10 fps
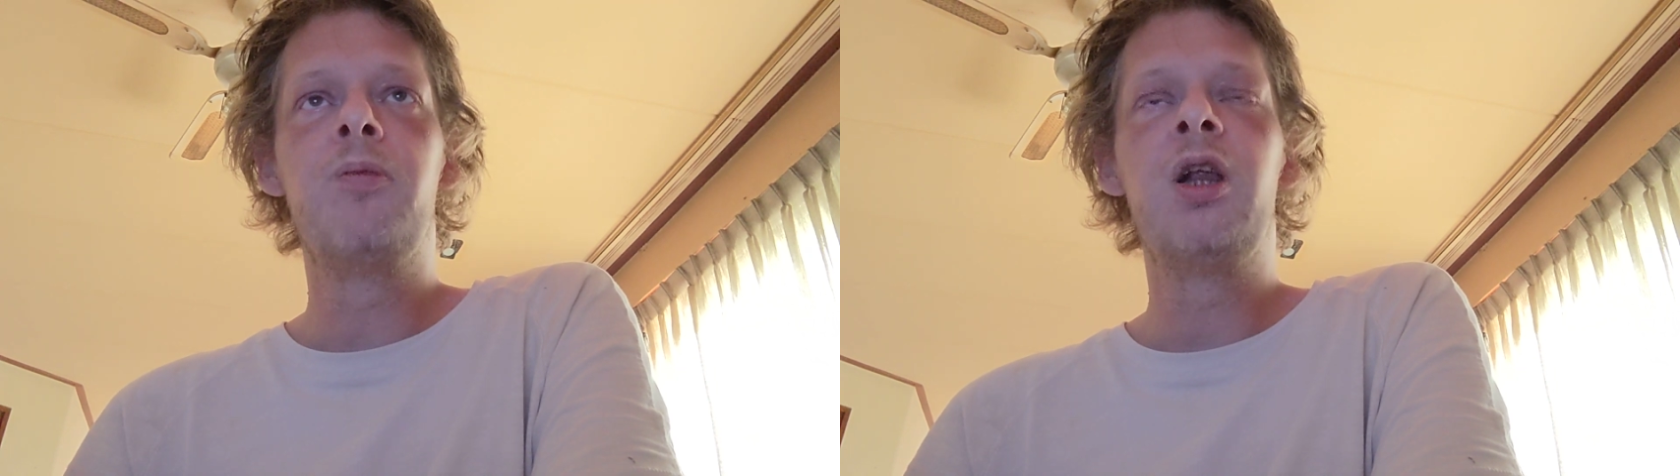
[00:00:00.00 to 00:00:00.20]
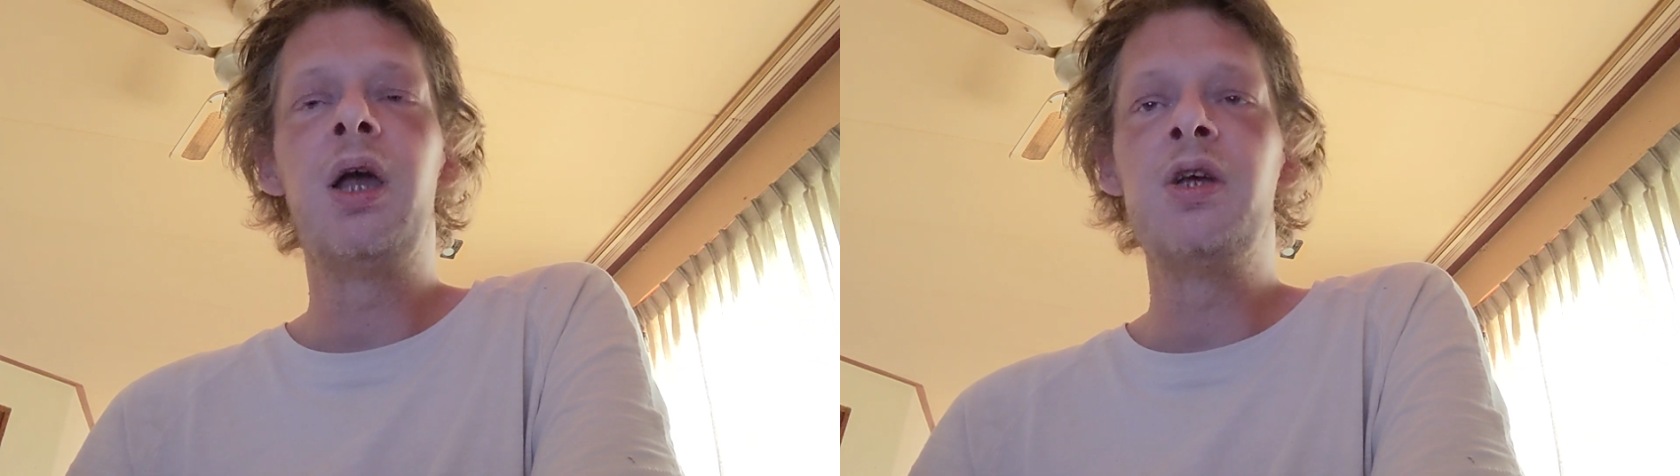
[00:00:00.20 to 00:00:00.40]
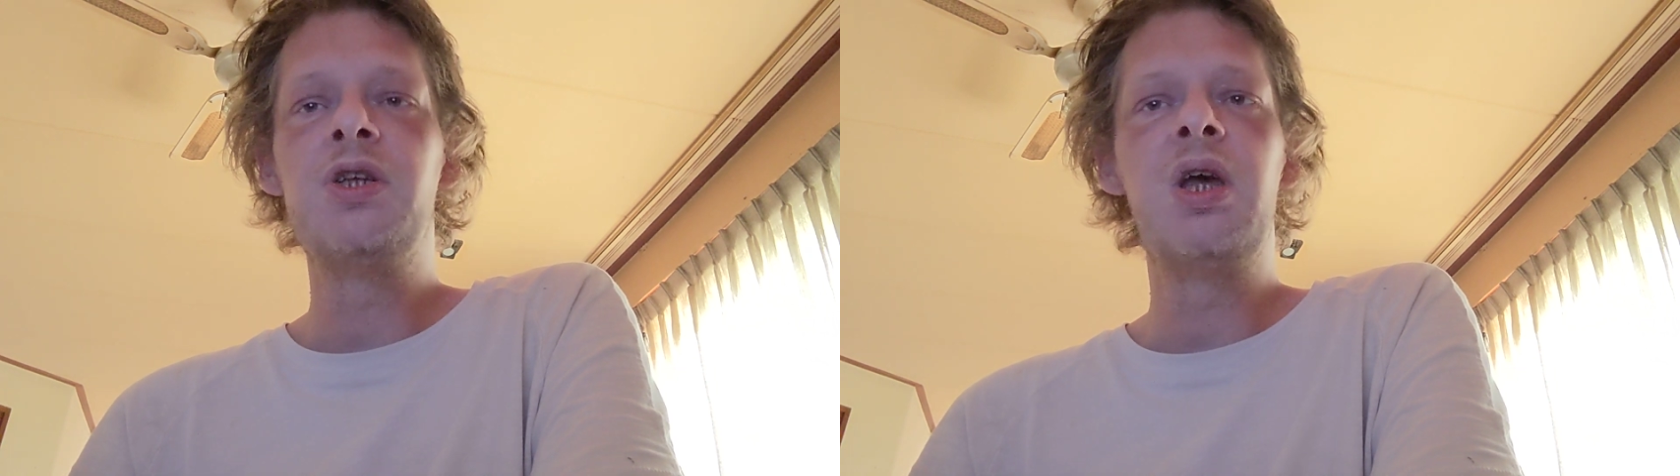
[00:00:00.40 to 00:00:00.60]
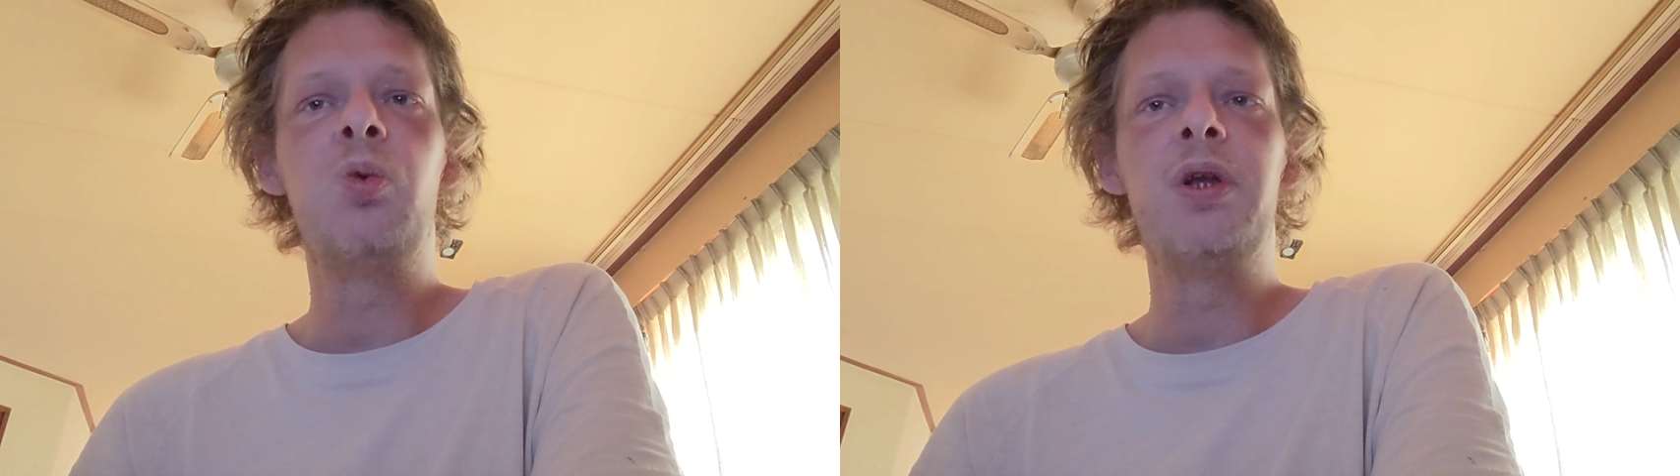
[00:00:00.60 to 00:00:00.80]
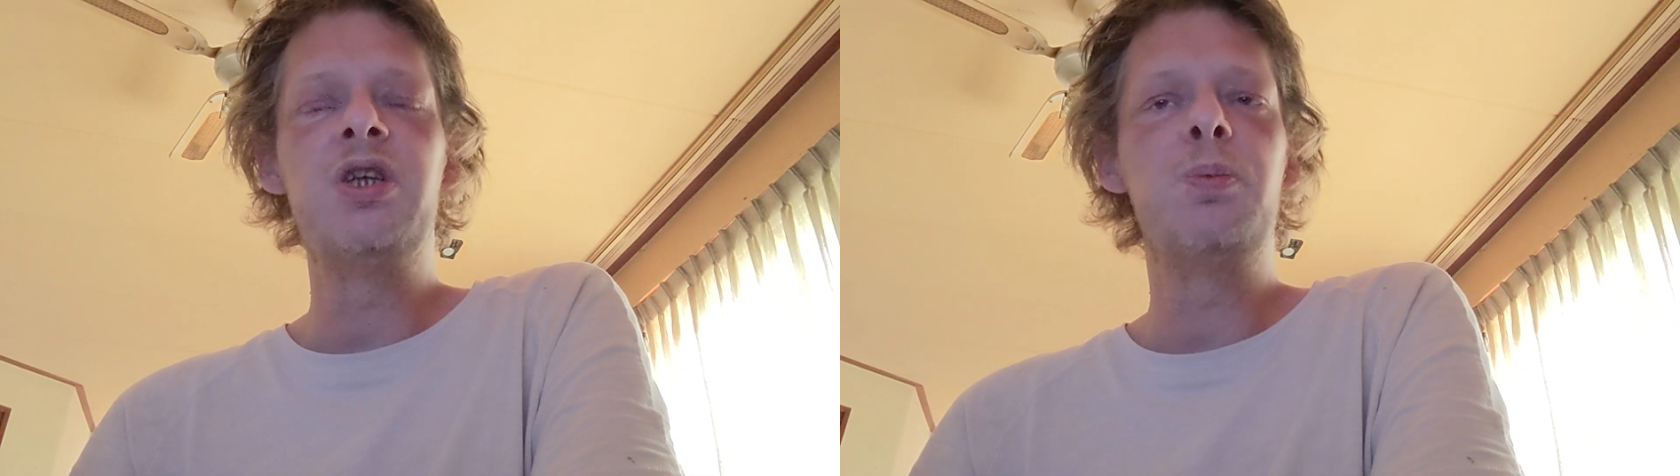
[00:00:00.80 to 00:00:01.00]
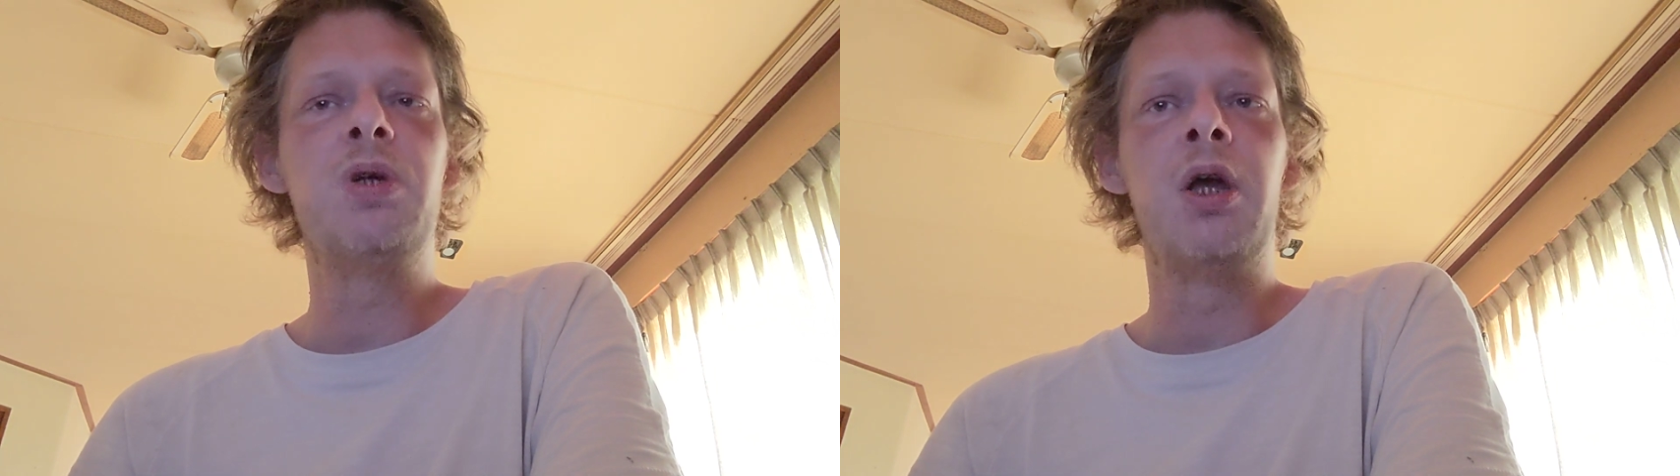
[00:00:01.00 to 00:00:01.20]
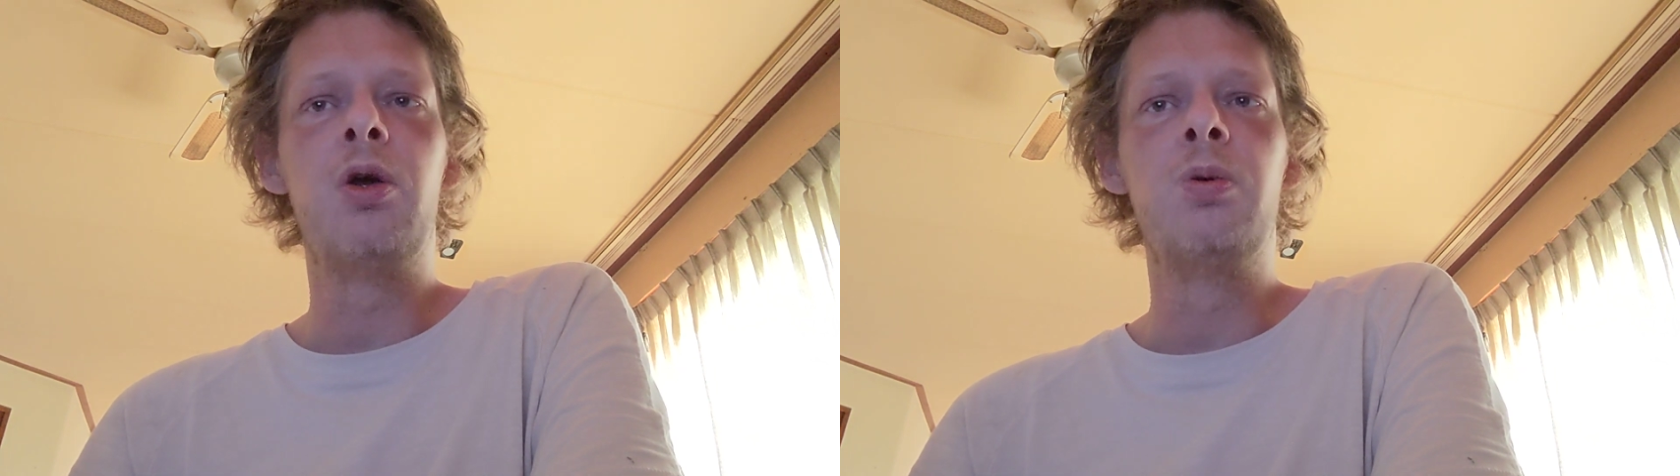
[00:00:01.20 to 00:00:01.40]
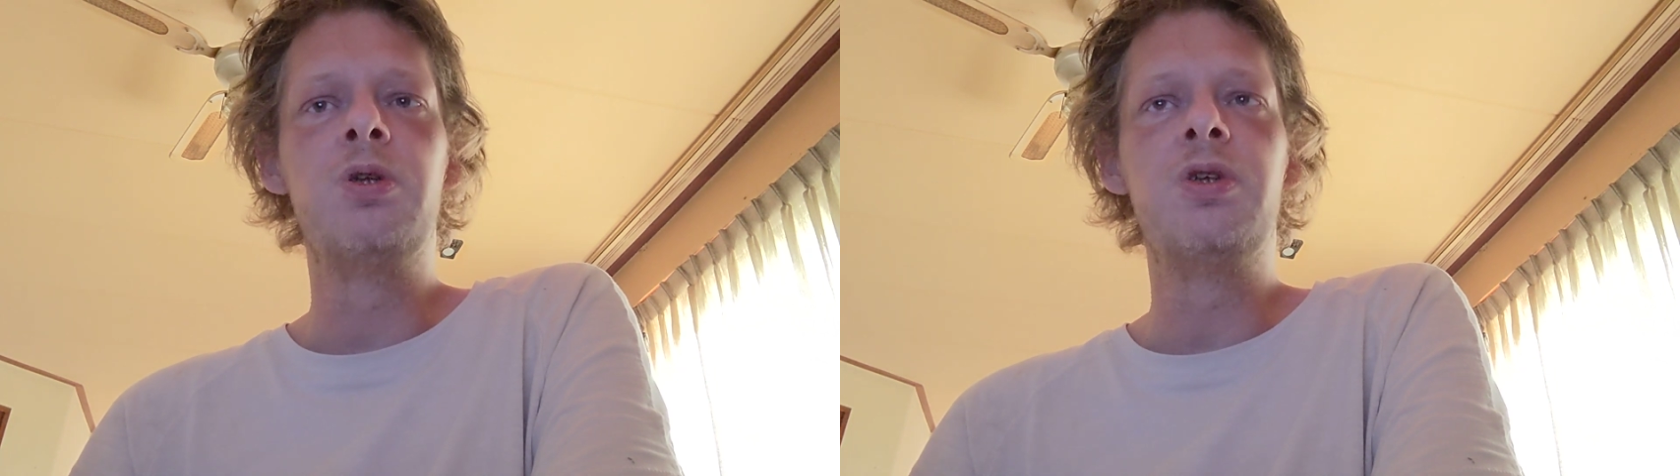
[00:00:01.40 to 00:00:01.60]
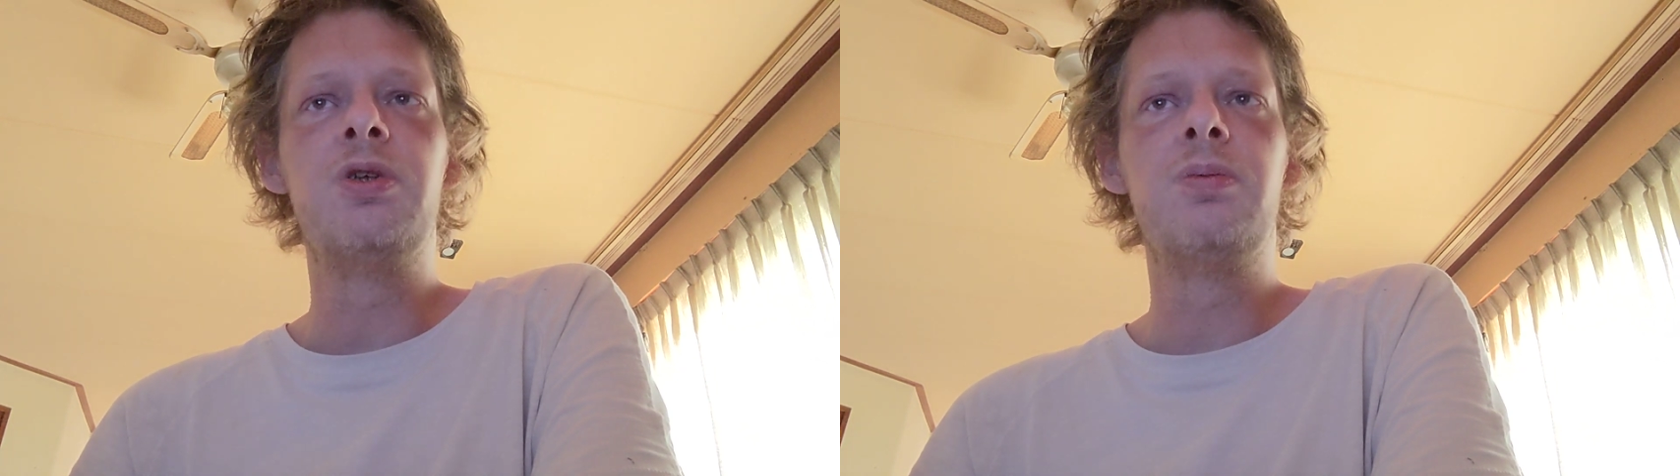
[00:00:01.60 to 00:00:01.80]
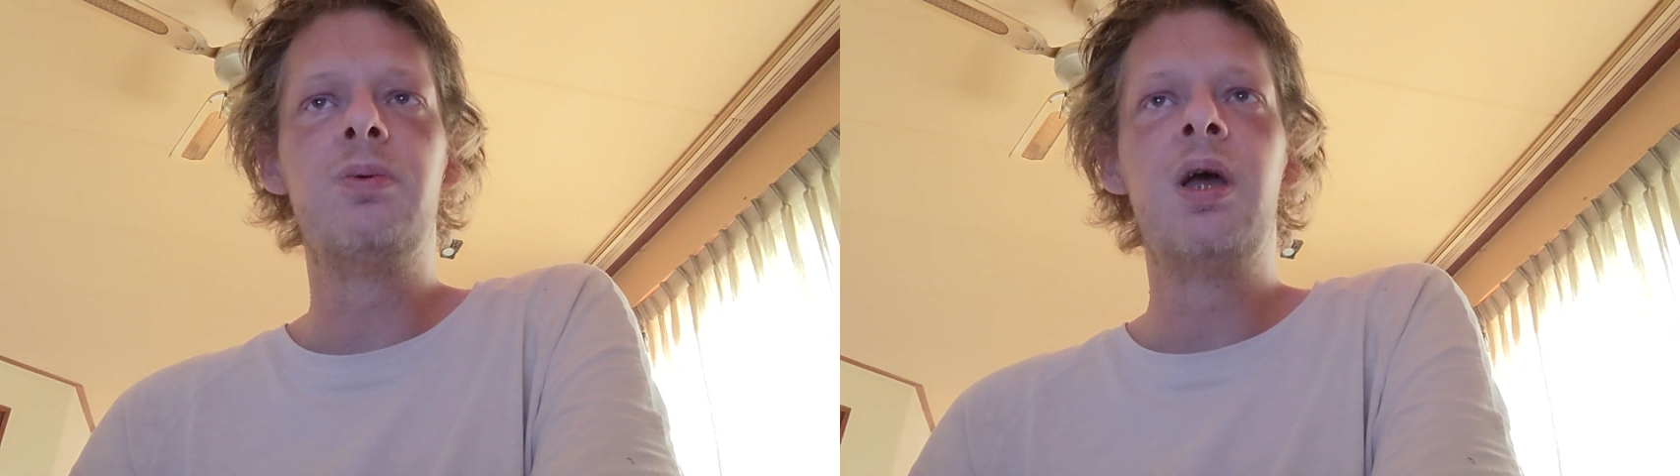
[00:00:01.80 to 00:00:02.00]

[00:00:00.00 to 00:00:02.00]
Like I said, what is a psychosis?